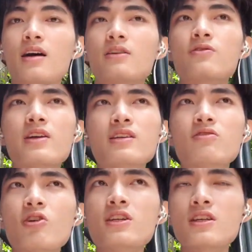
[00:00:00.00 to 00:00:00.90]

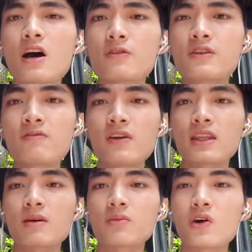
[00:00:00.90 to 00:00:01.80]
23,000
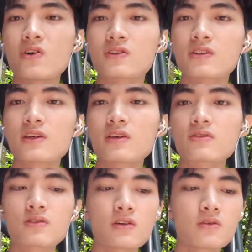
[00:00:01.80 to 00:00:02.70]
Vietnam dong.
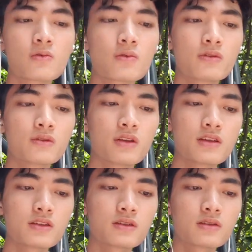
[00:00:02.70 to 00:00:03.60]
So
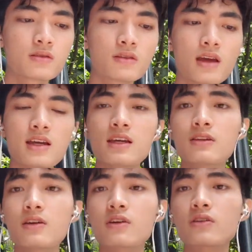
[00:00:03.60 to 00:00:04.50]
this is
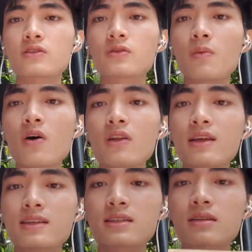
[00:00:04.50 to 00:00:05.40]
the
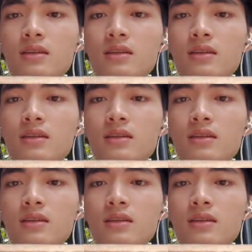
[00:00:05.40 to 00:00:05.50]
smallest